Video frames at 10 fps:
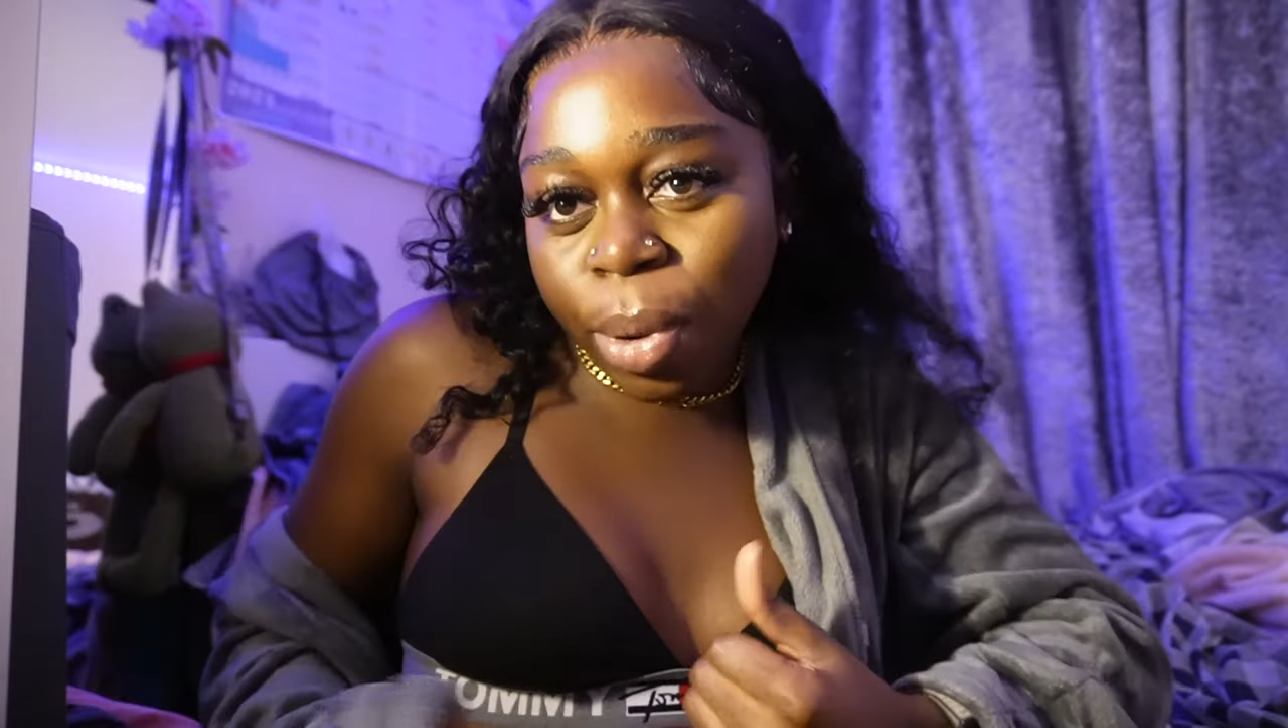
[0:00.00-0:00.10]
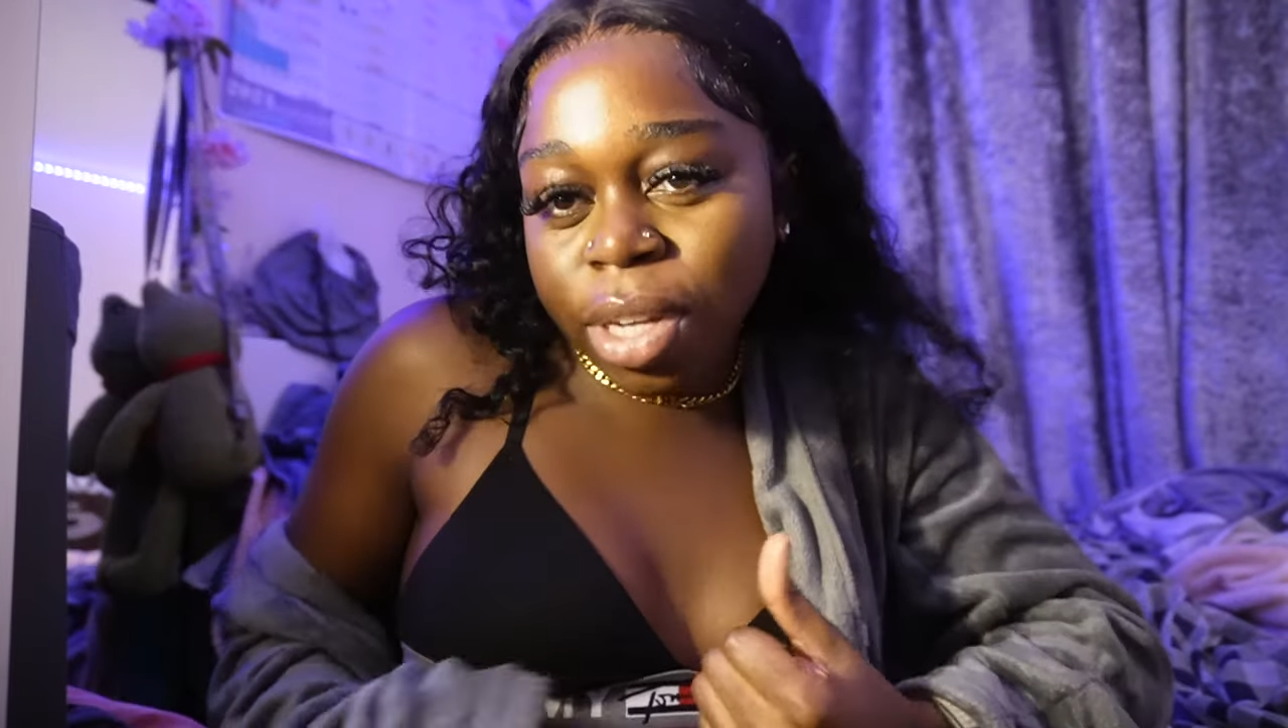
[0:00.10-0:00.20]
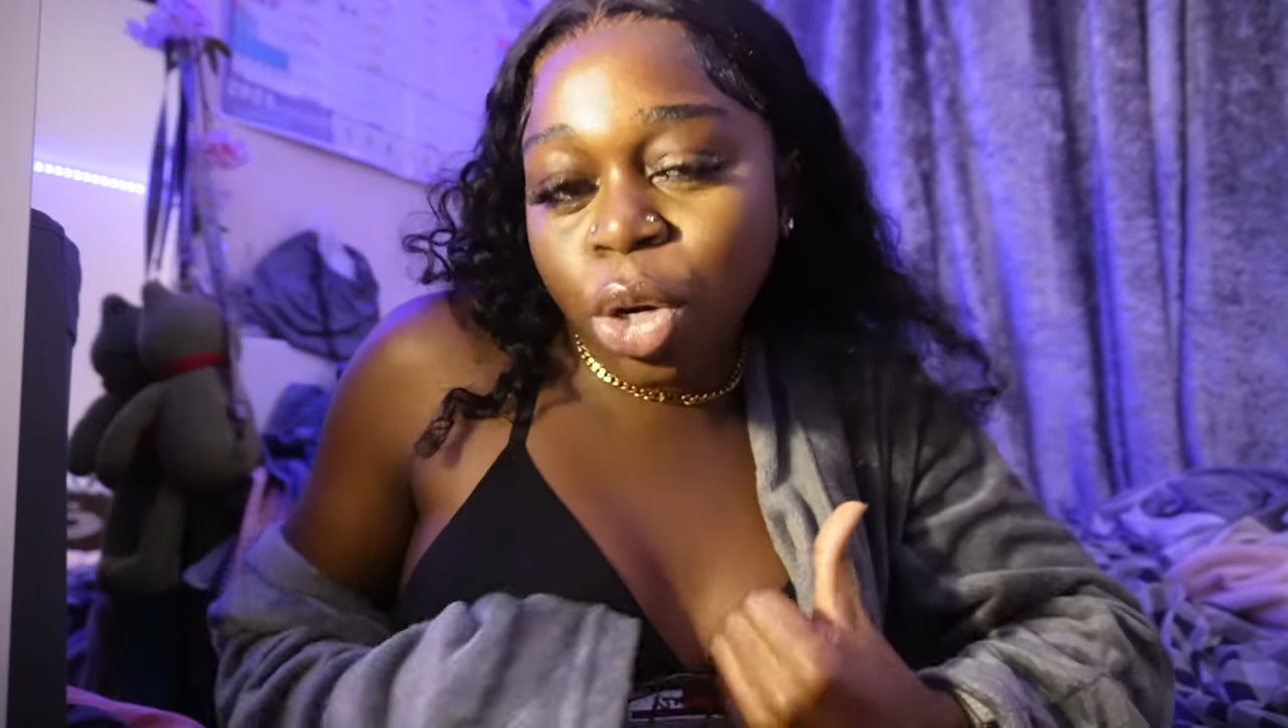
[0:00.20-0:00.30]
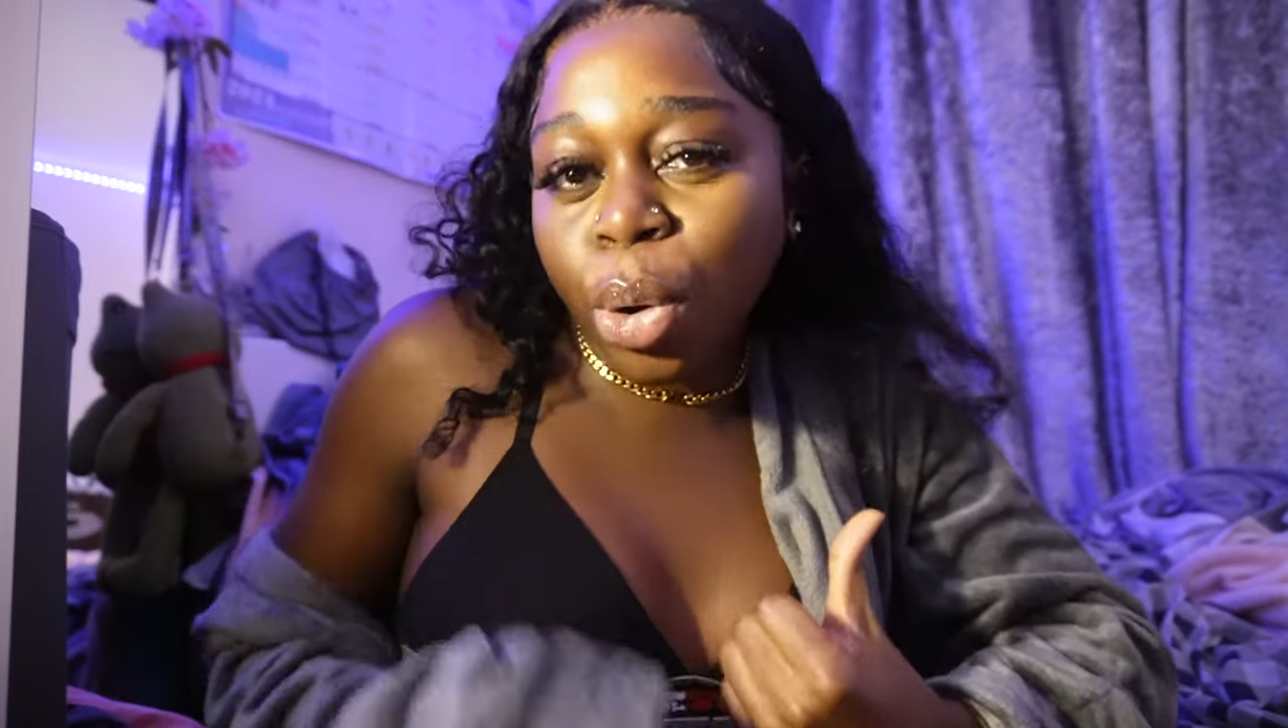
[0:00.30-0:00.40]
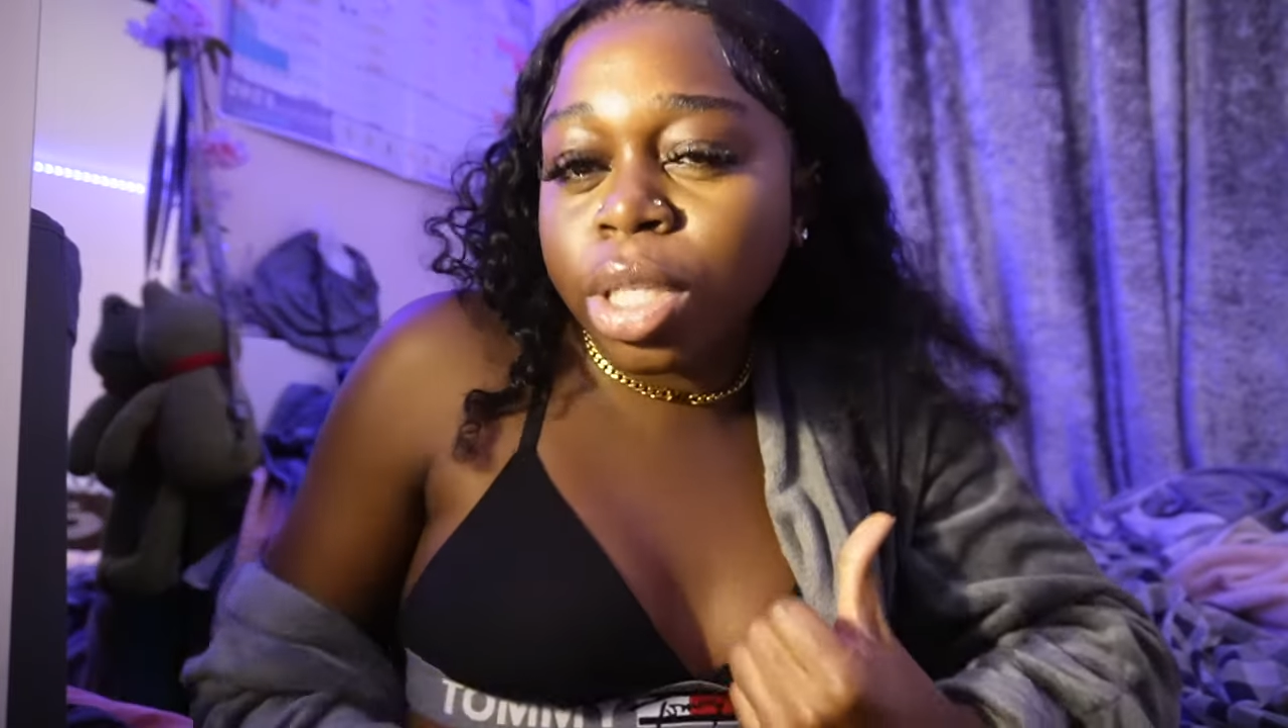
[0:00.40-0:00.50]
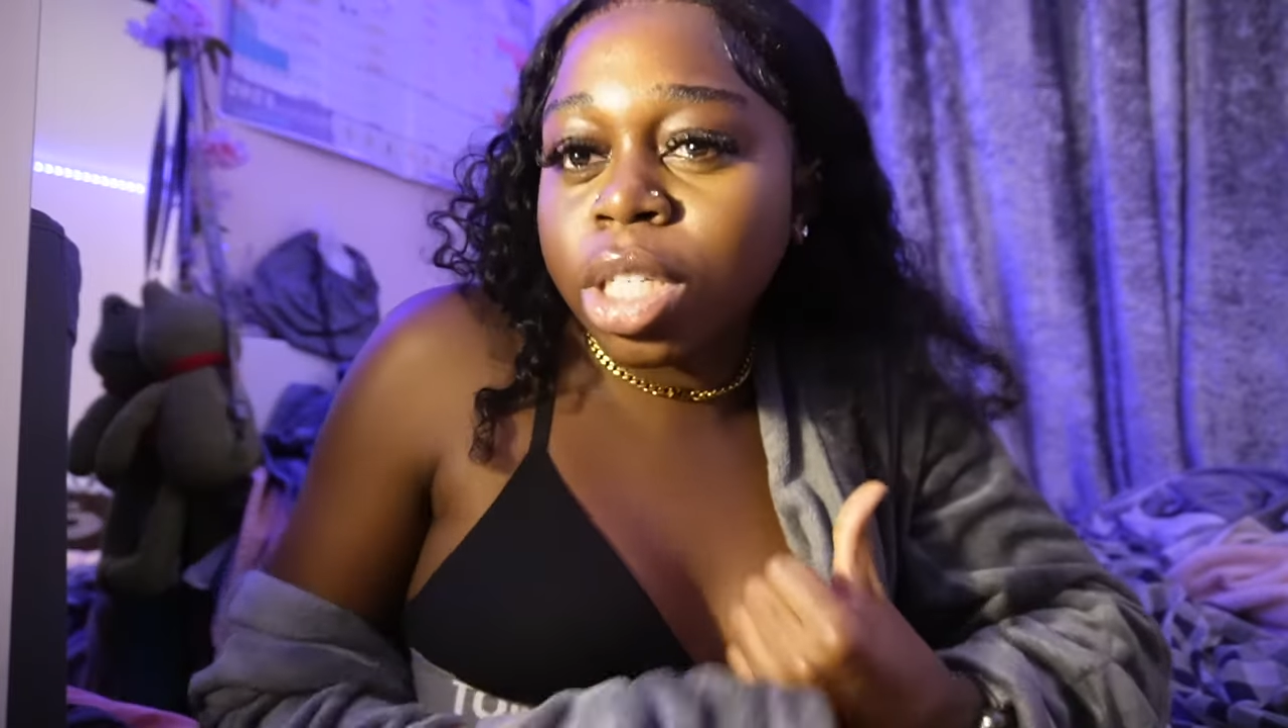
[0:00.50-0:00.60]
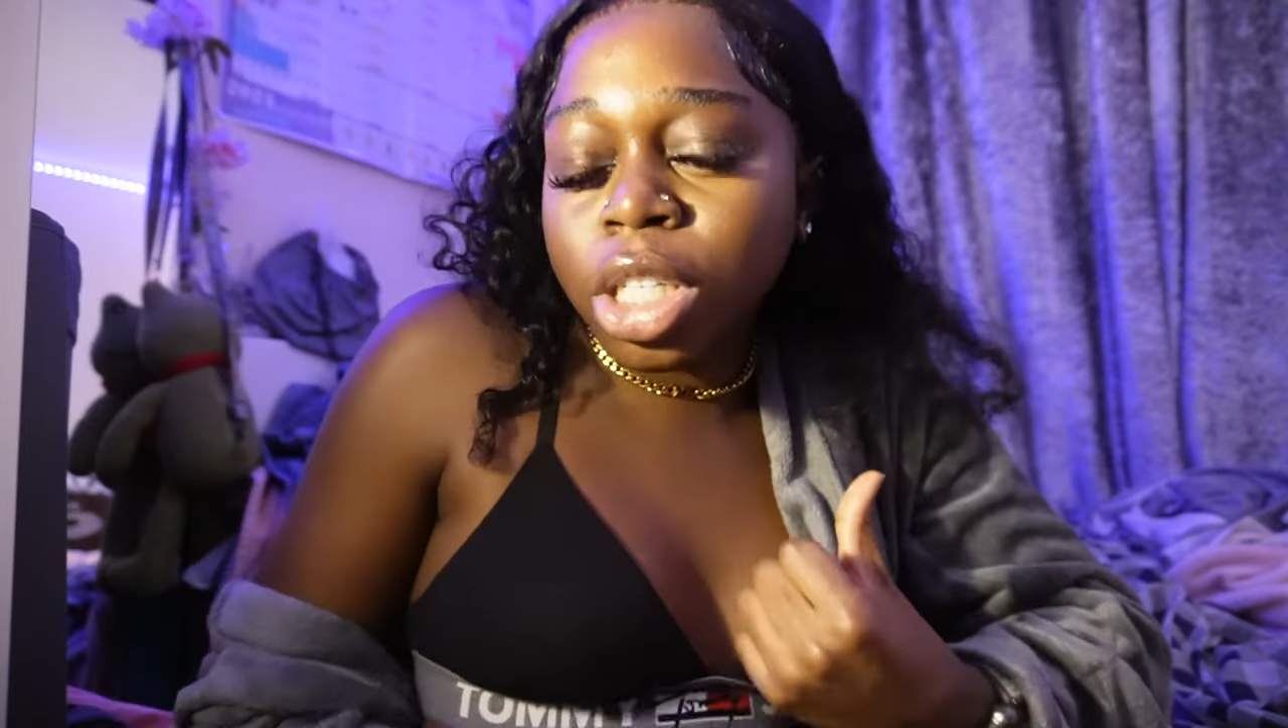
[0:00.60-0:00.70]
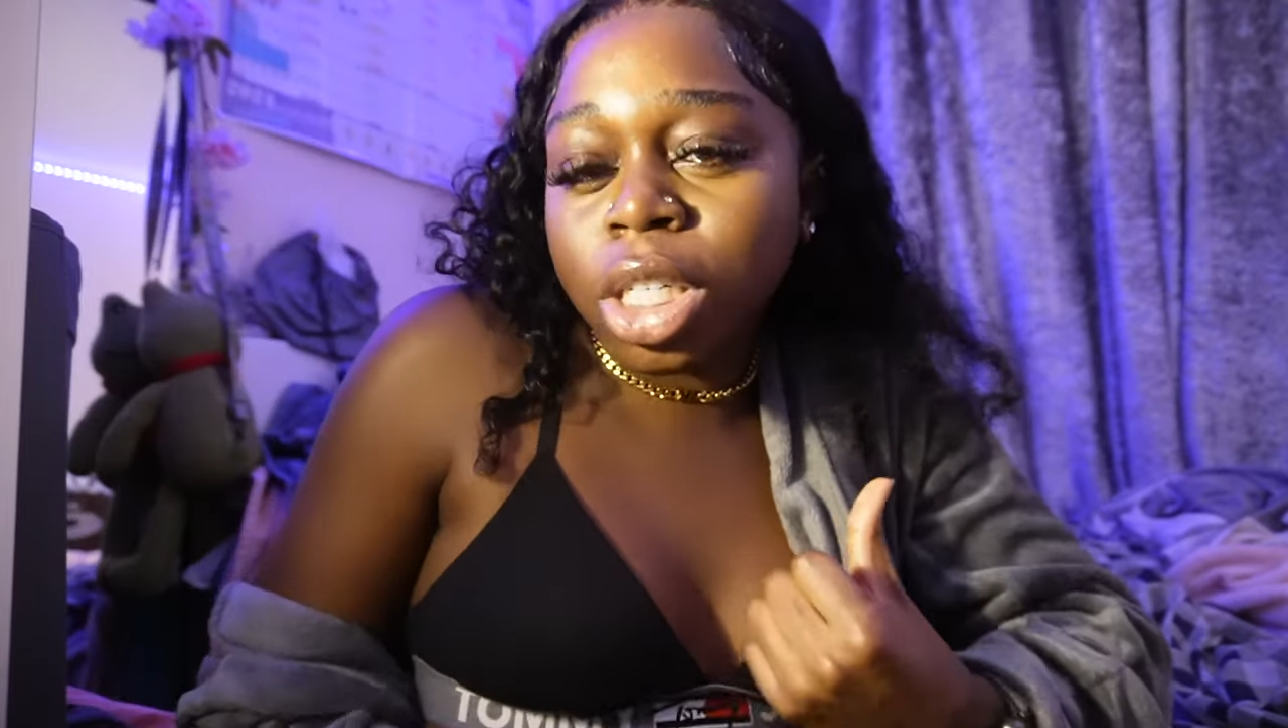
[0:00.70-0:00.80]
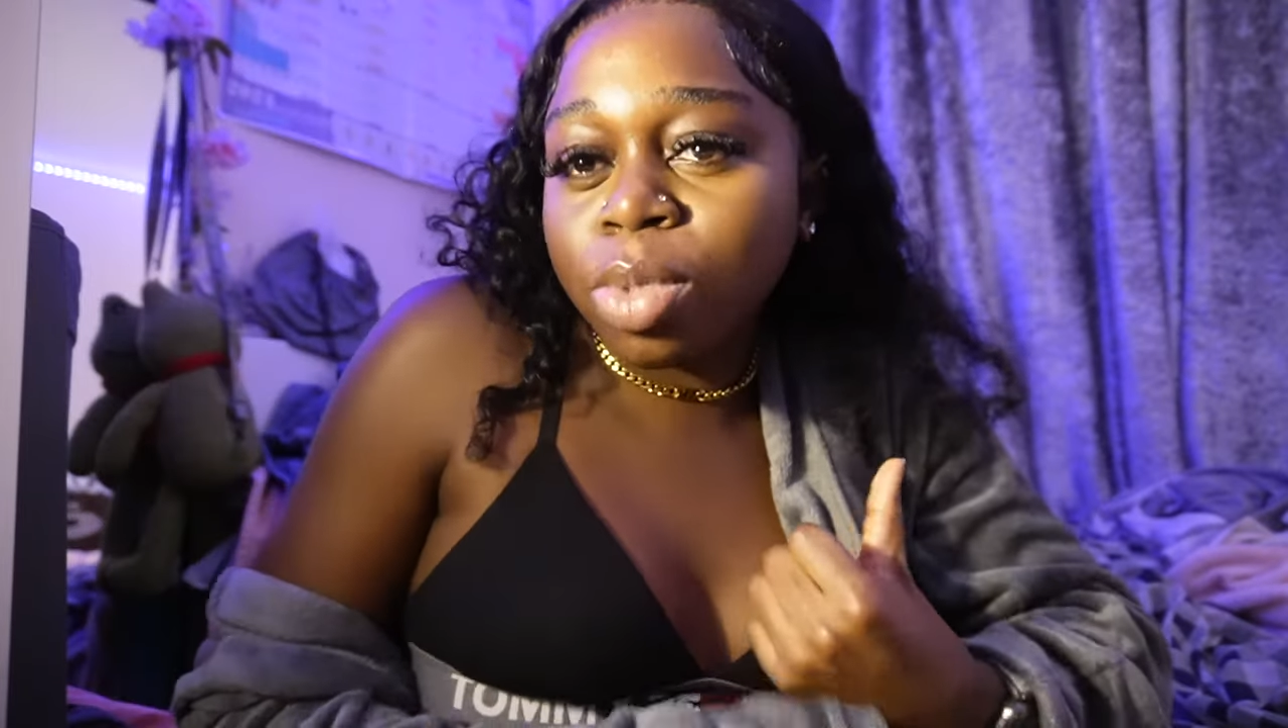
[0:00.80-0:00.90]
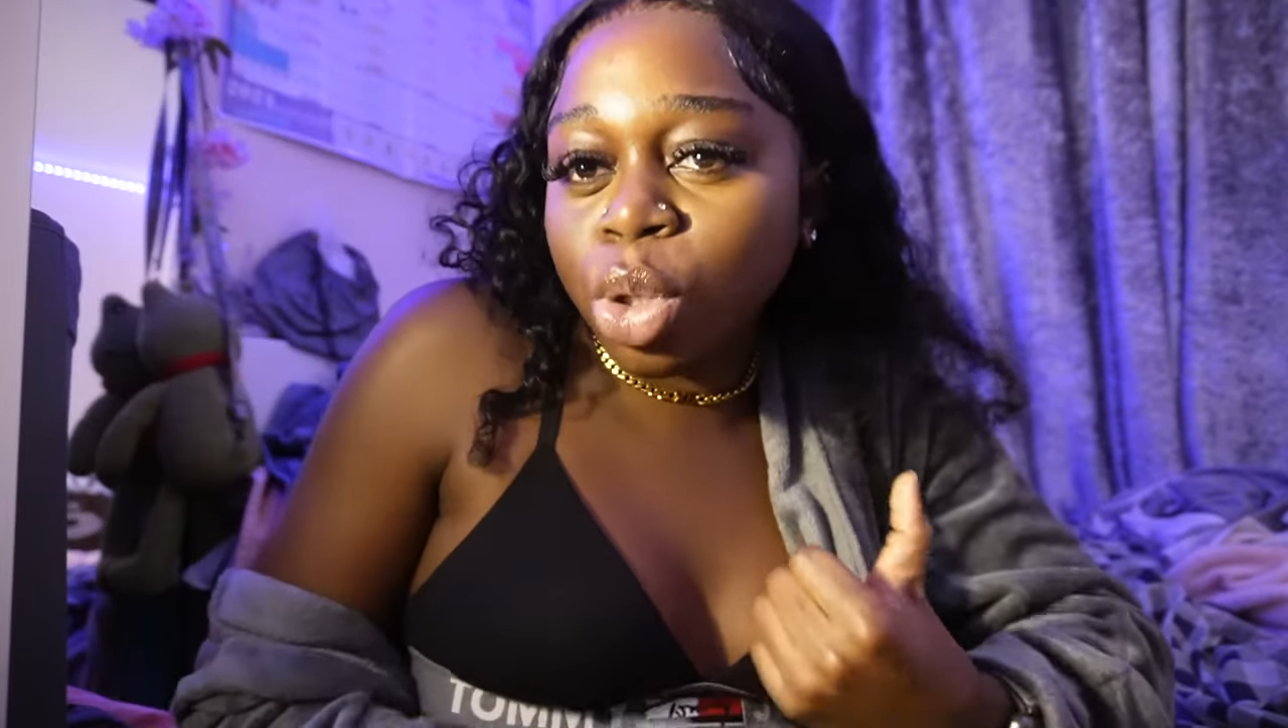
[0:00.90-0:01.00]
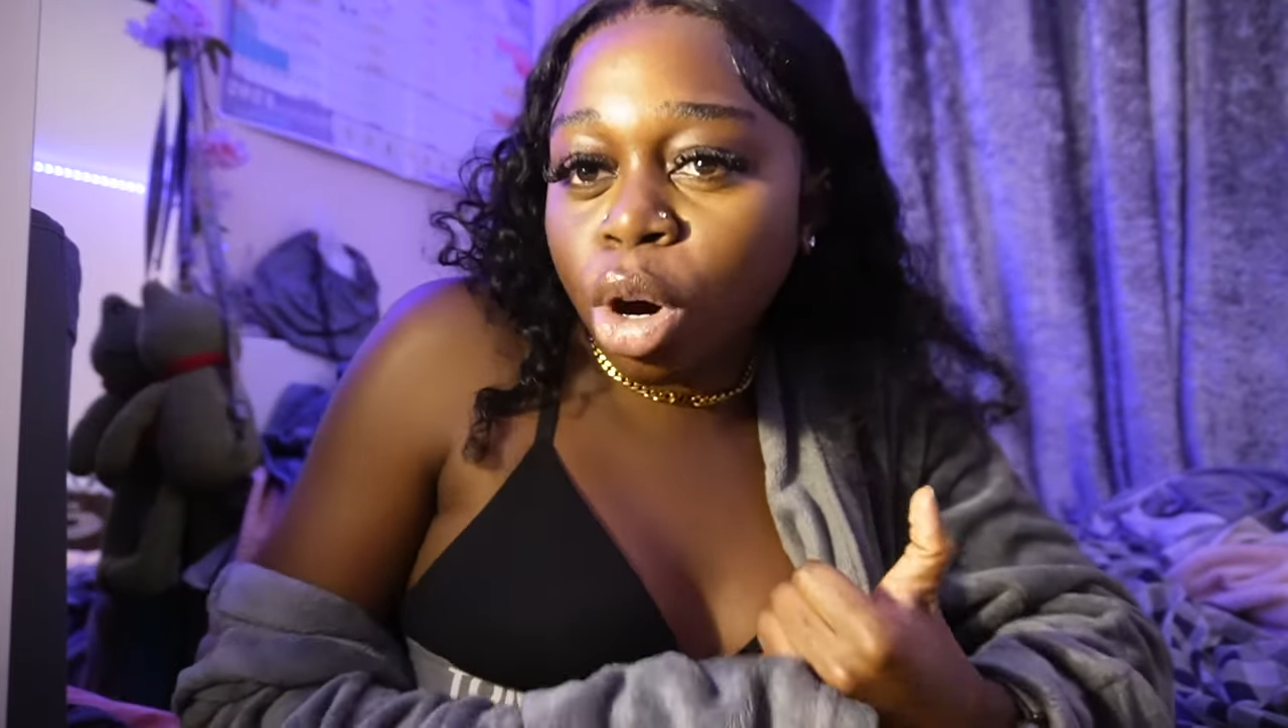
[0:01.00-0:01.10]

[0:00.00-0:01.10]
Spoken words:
was going to the gym so